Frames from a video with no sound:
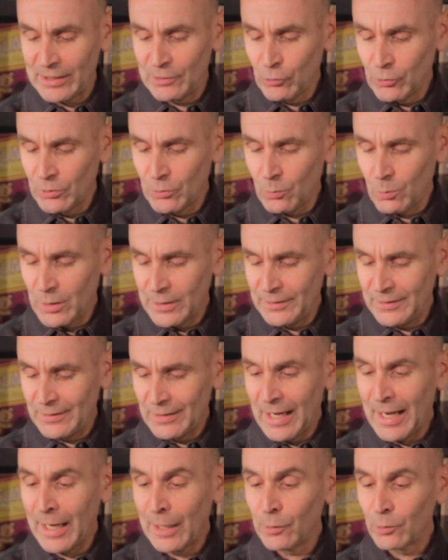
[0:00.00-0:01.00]
I don't know
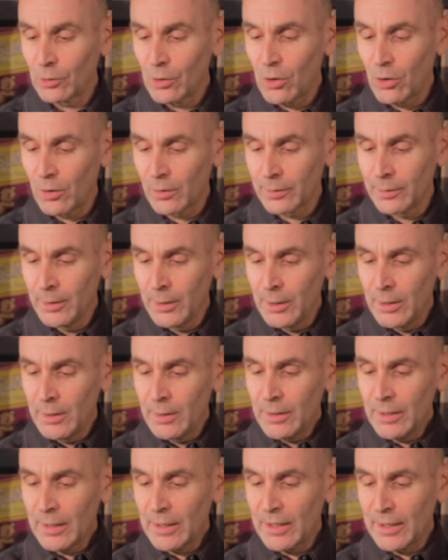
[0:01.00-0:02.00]
how long
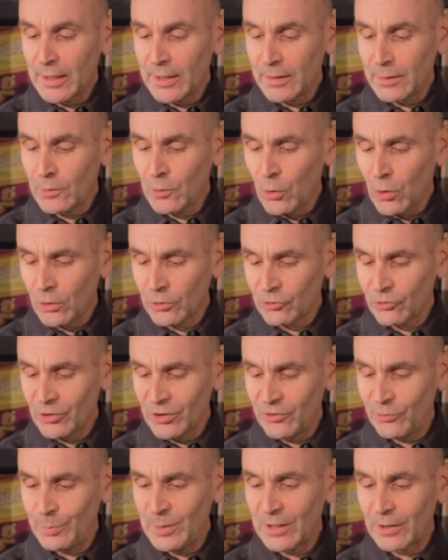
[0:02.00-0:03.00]
cork
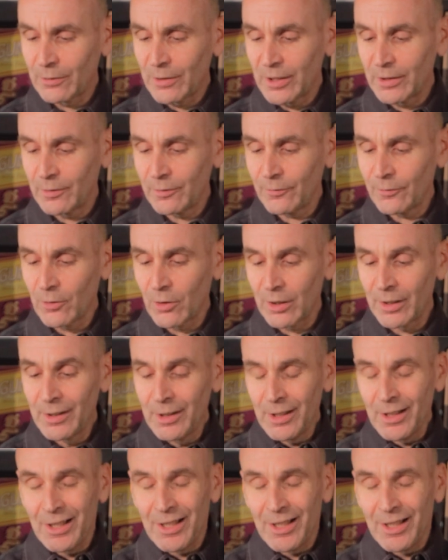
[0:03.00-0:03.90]
gin's been around for,